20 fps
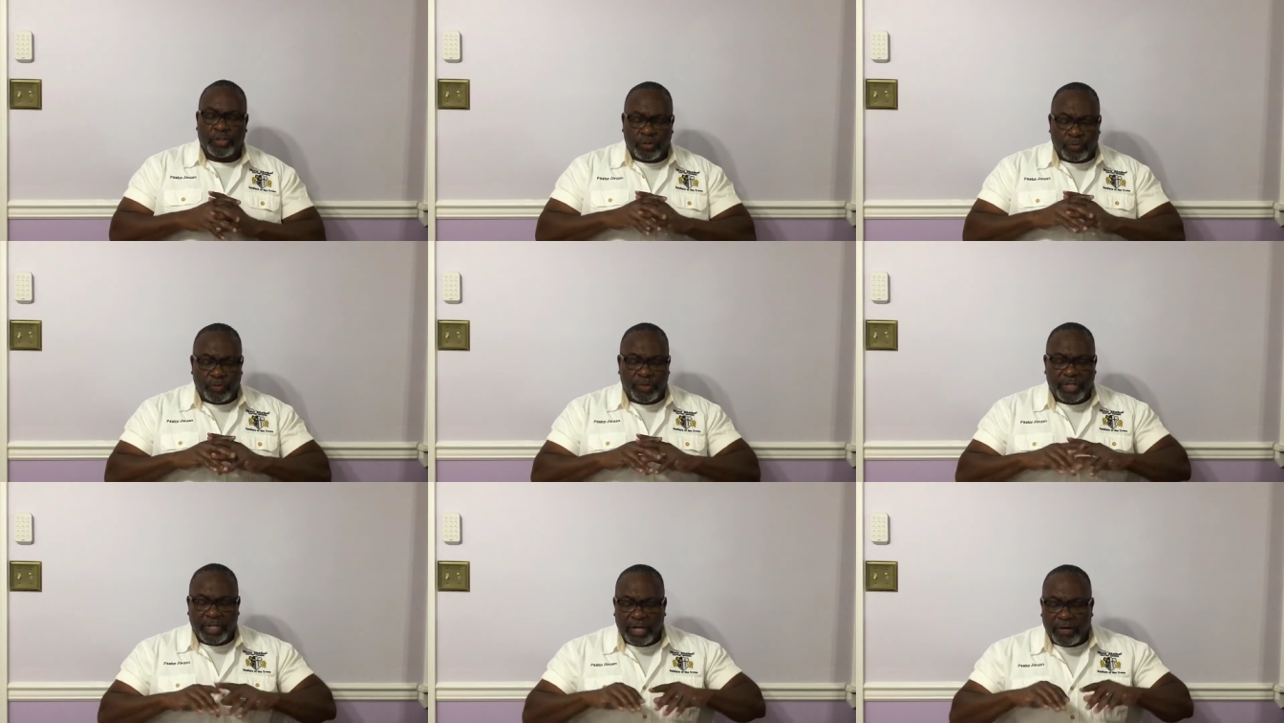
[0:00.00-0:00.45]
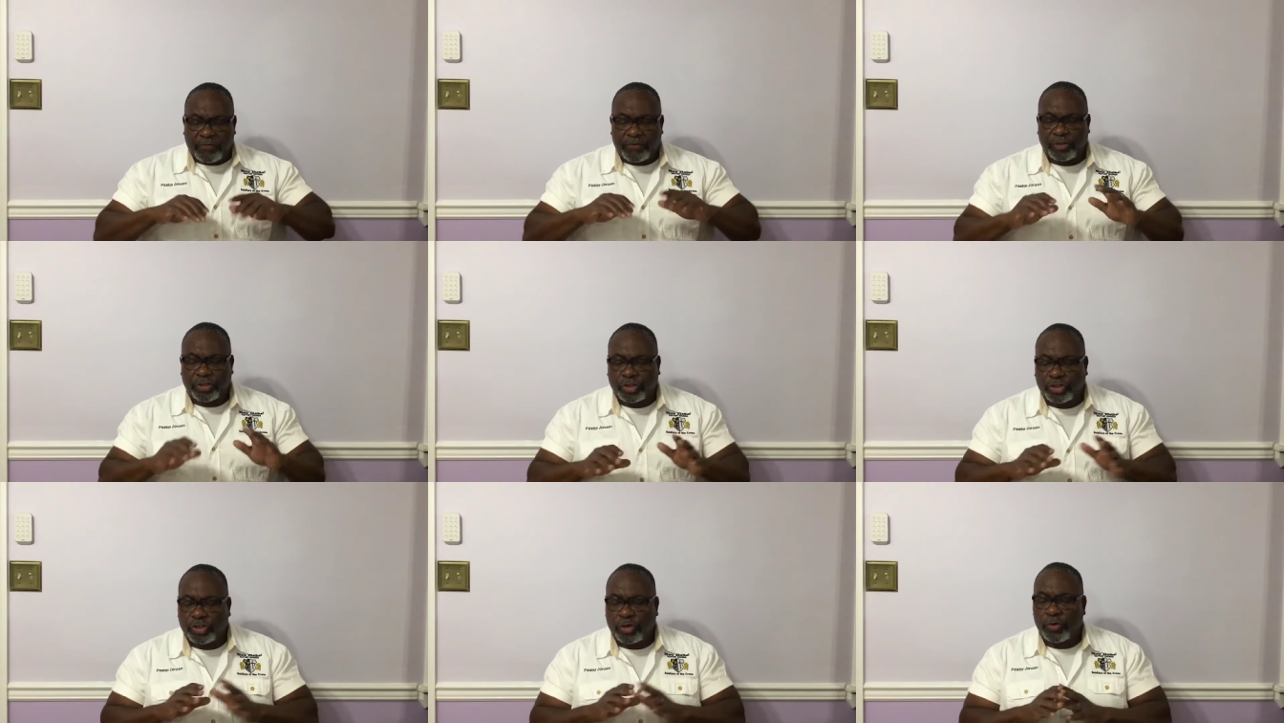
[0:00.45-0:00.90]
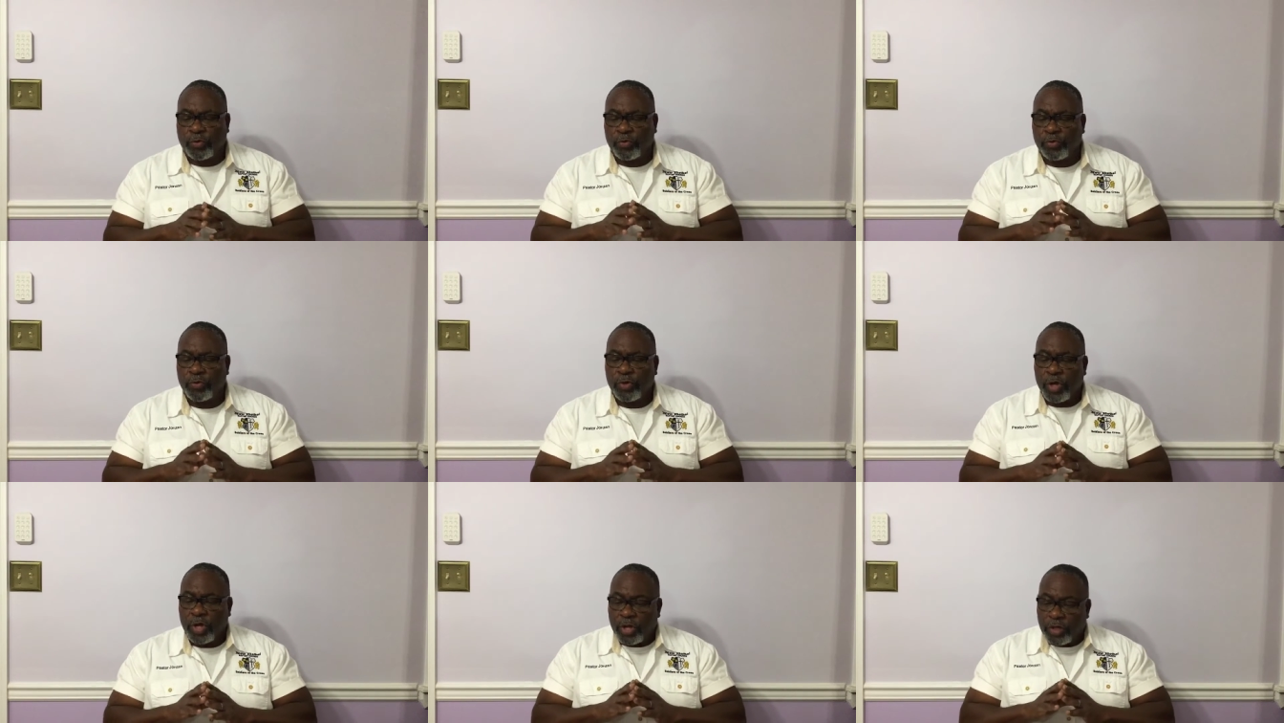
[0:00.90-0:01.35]
Do we ever
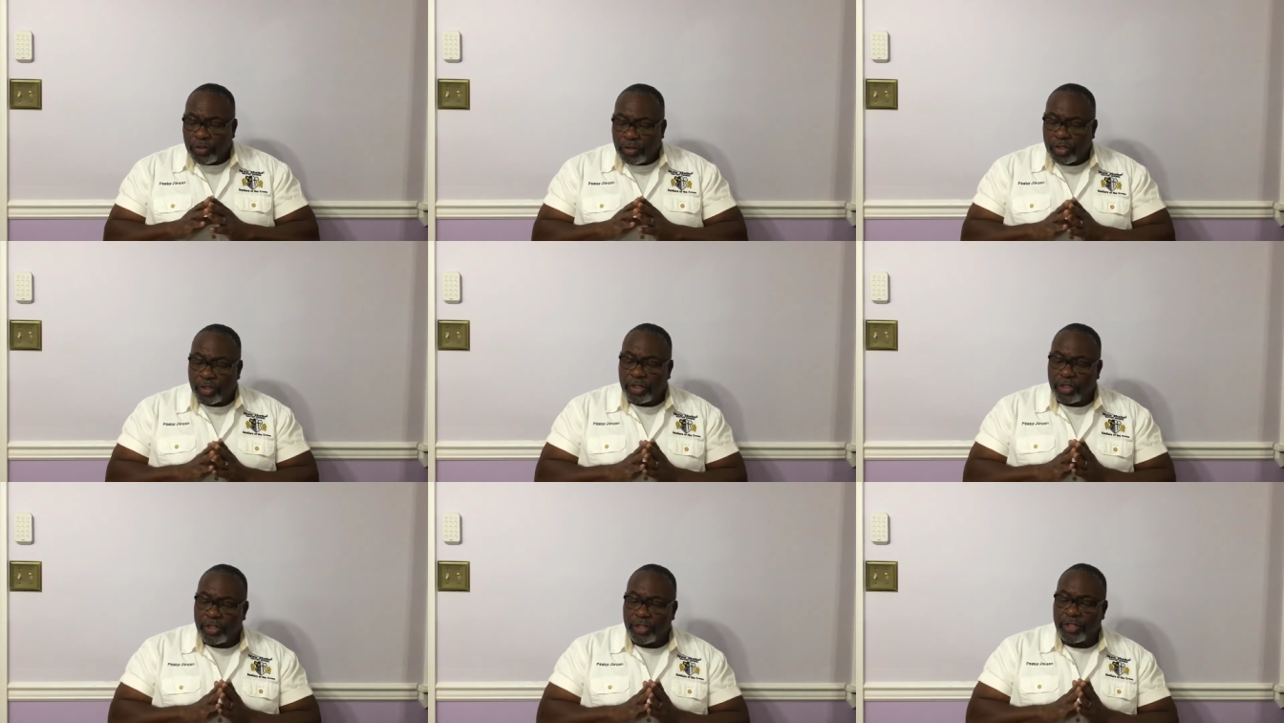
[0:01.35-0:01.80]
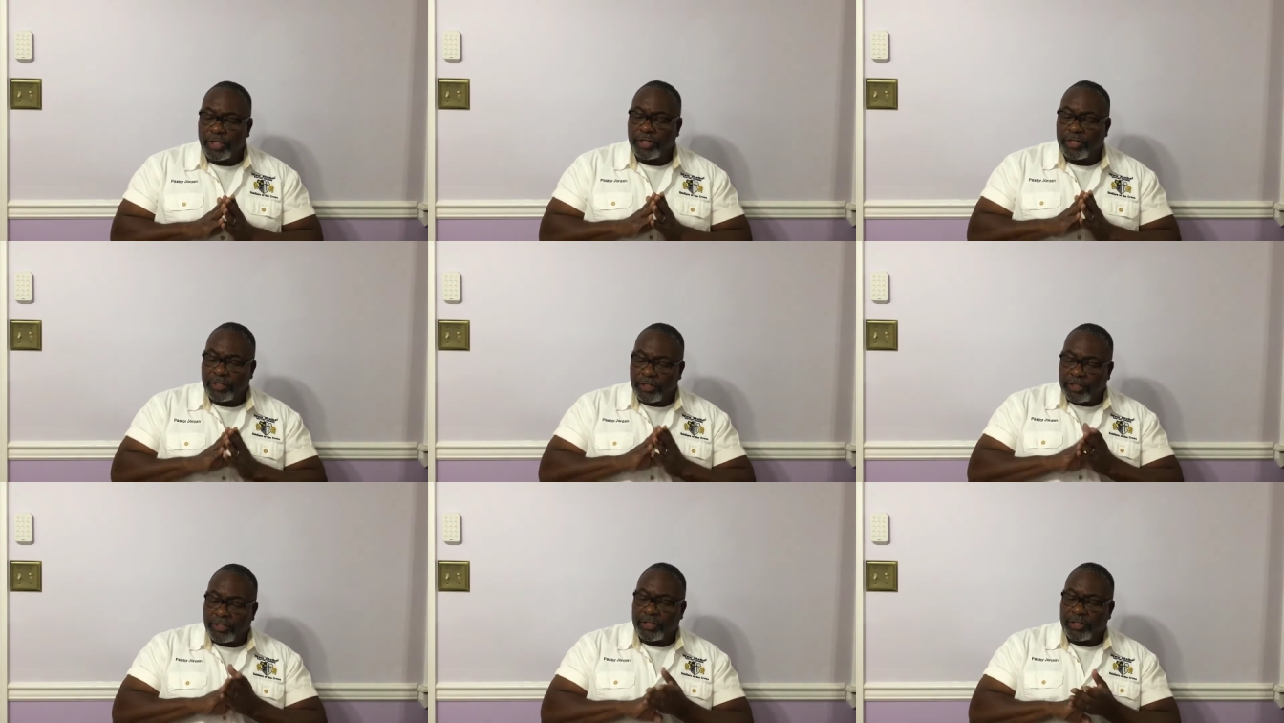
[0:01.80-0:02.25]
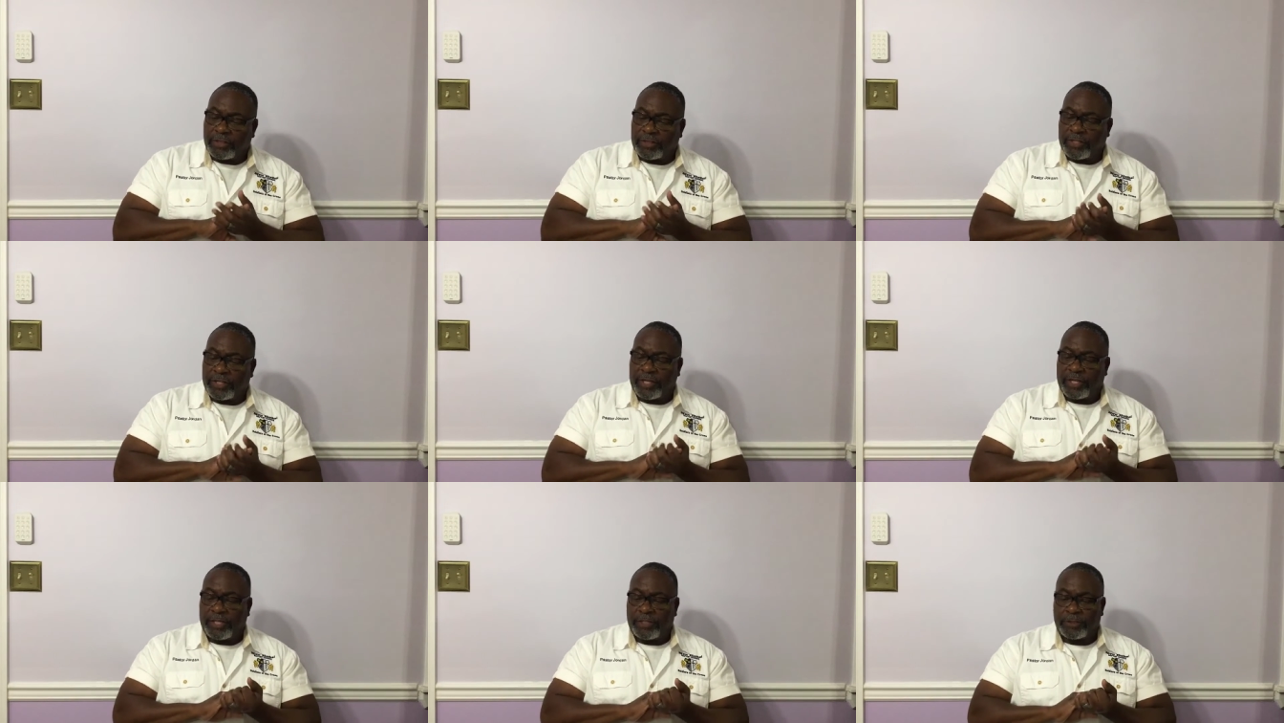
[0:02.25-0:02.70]
show the good good
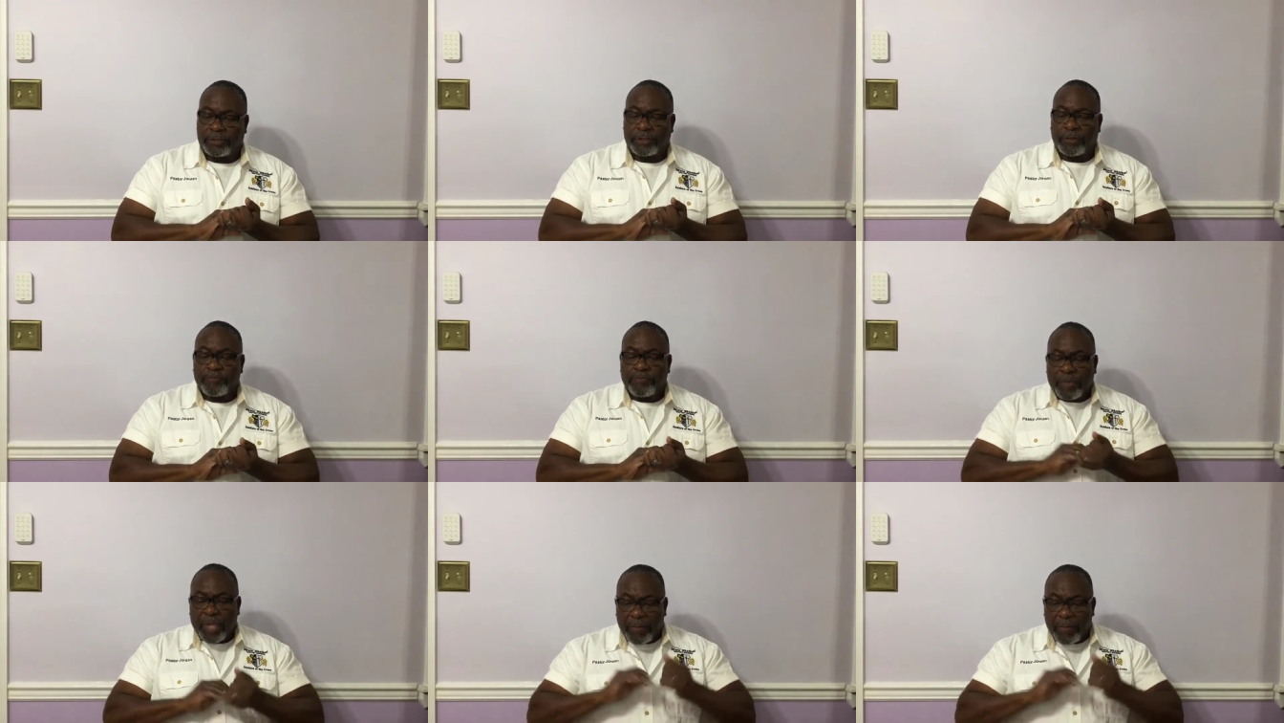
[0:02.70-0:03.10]
things?